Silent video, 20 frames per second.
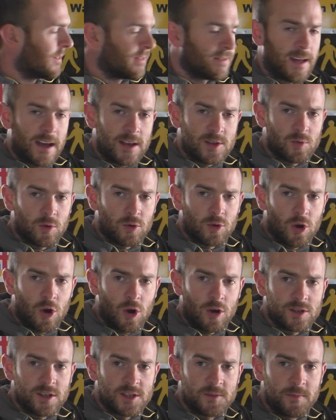That's what
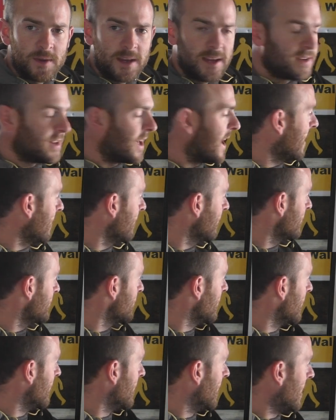causes bee
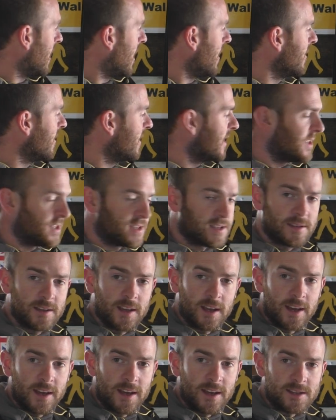deaths, and
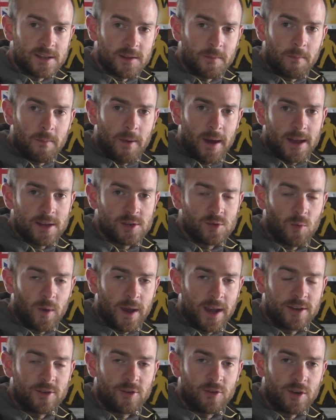this is the best
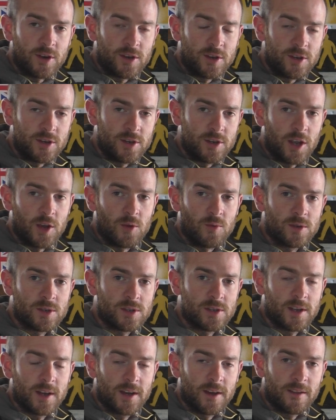way to
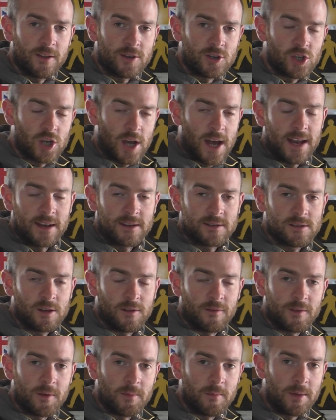reduce the chance
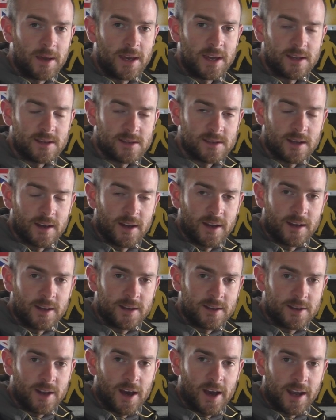of your bees
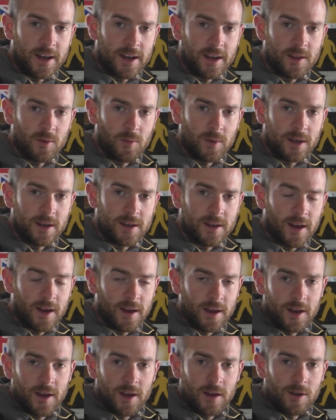dying in the
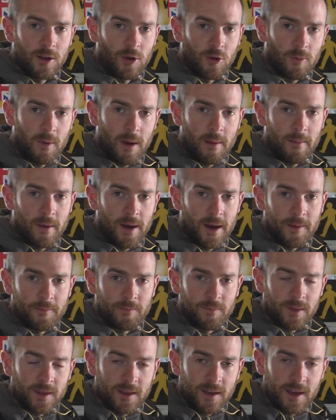winter. Now
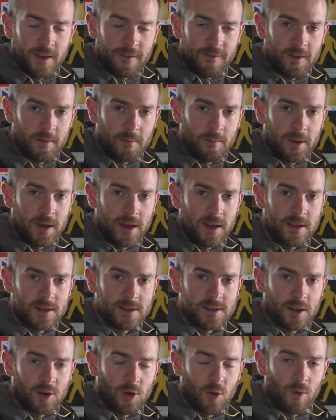remember, if your
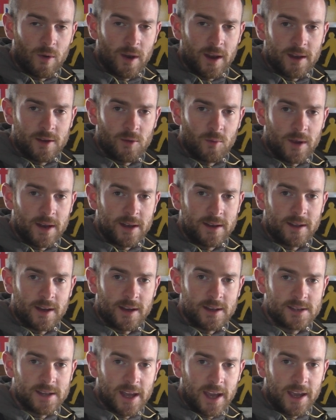bees are going into
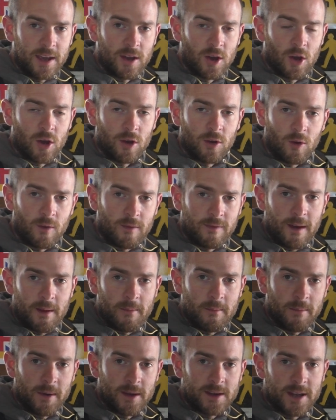winter, say
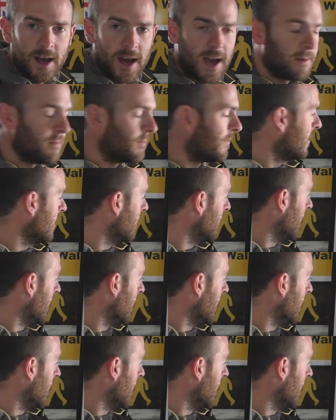November time,